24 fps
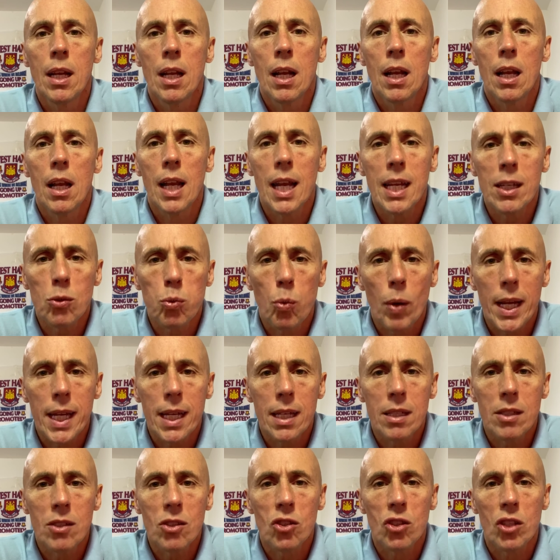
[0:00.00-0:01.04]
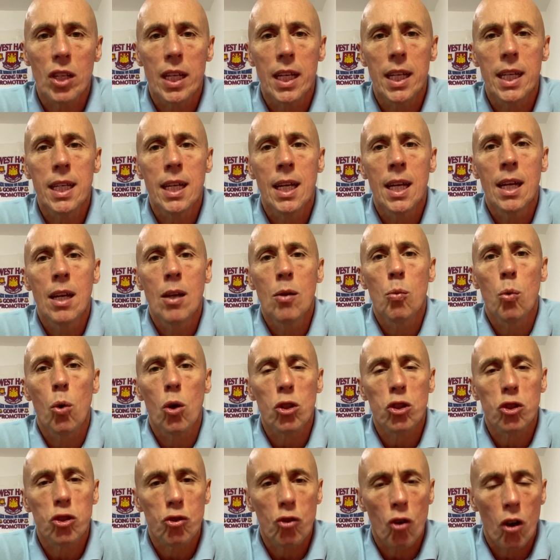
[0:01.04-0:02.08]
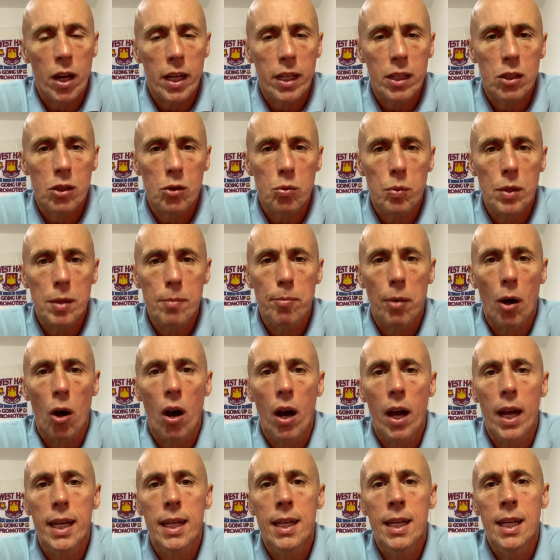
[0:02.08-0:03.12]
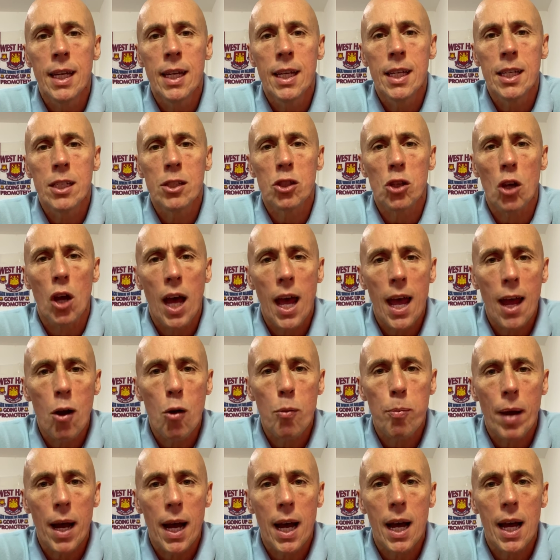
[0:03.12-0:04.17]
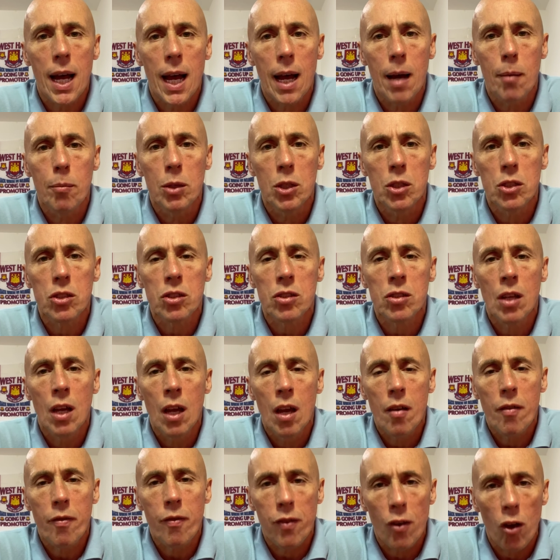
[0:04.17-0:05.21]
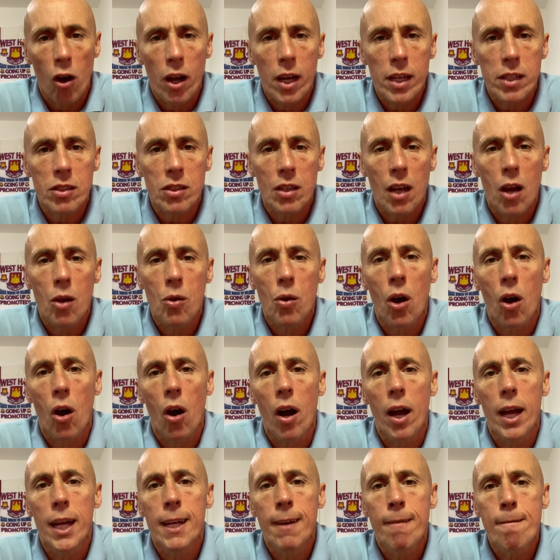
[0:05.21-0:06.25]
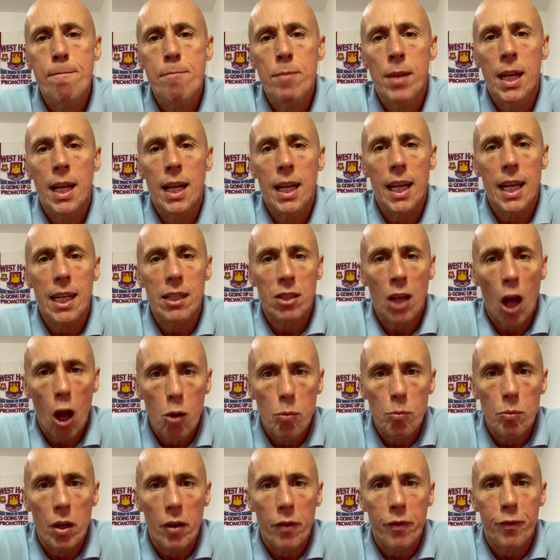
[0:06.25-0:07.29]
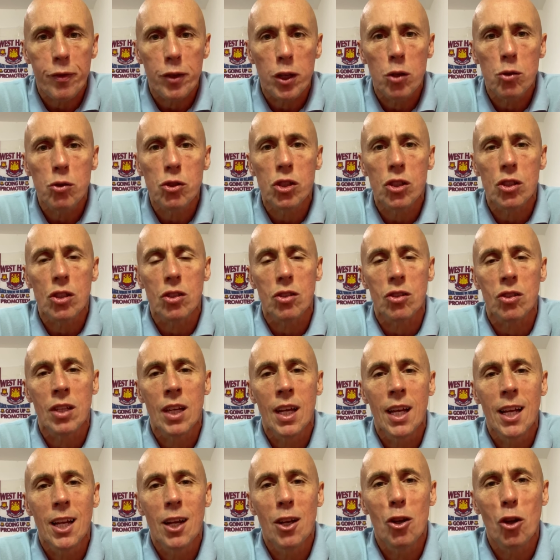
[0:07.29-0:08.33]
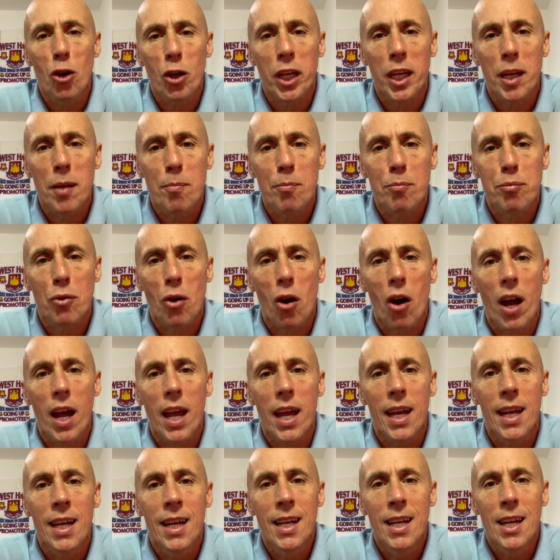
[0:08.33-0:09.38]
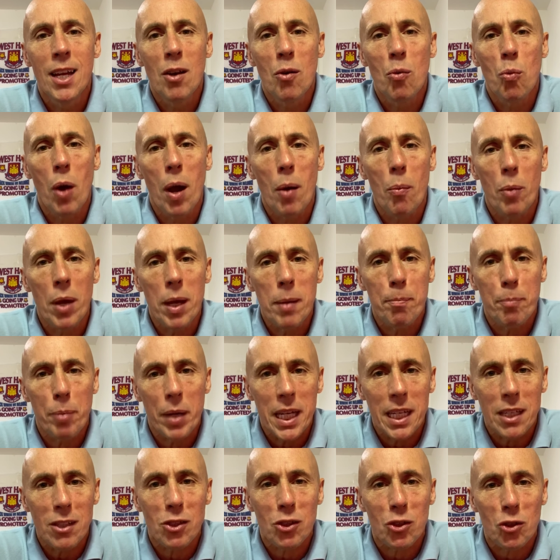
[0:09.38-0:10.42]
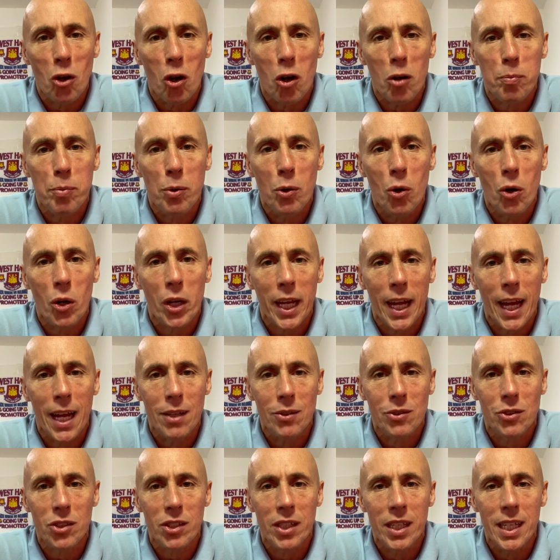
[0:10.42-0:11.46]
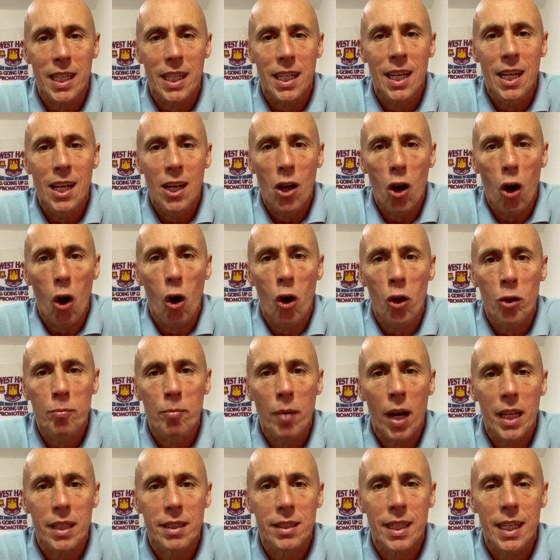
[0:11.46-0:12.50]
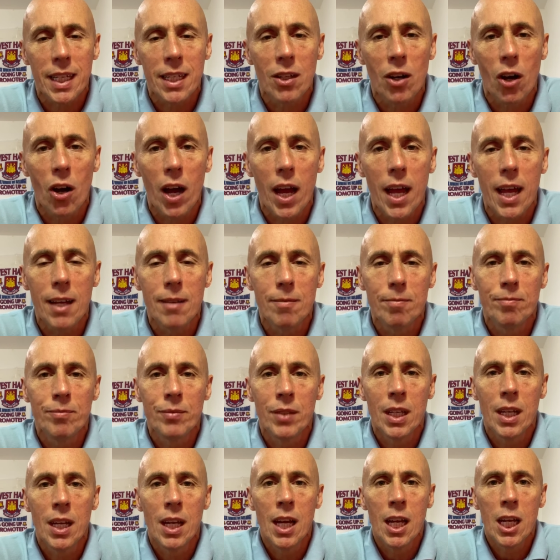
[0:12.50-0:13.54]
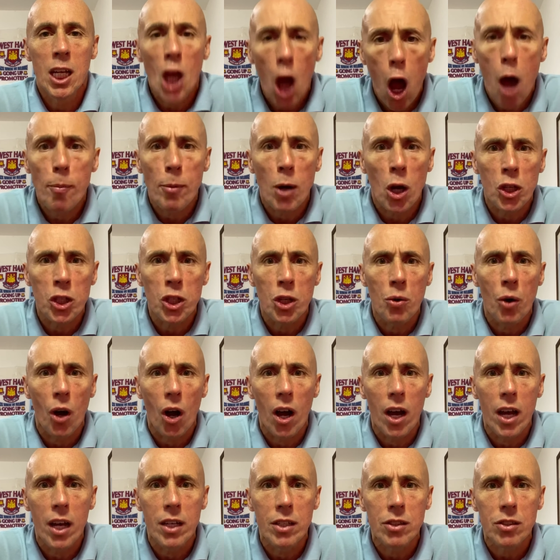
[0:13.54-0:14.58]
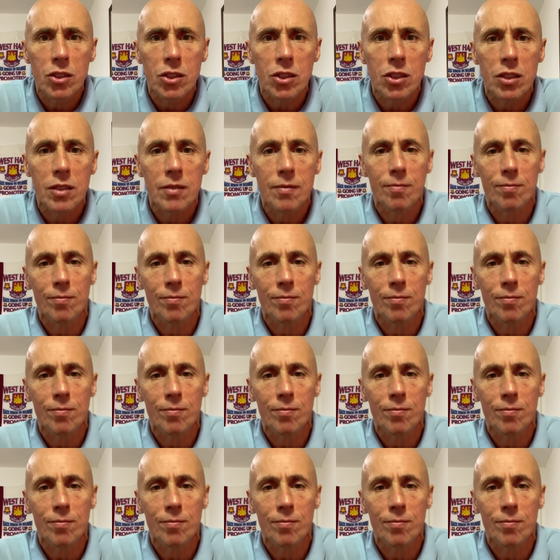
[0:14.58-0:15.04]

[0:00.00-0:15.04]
Let's wait and see what strikers we buy to help our hammers fly so high. Let's hope the future's looking bright when we beat Stockport County on Monday night. Come on, you Irons!